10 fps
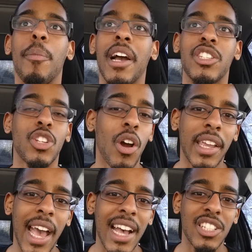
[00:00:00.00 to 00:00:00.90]
my
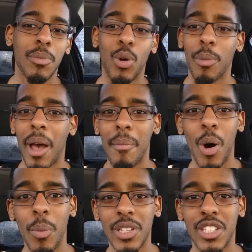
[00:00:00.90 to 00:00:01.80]
sarcasm or my
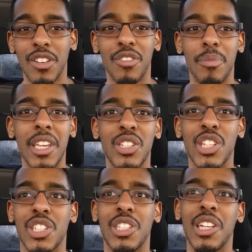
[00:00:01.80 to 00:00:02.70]
moments of me
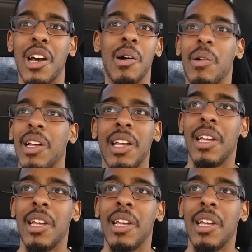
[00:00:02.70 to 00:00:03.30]
just, you know,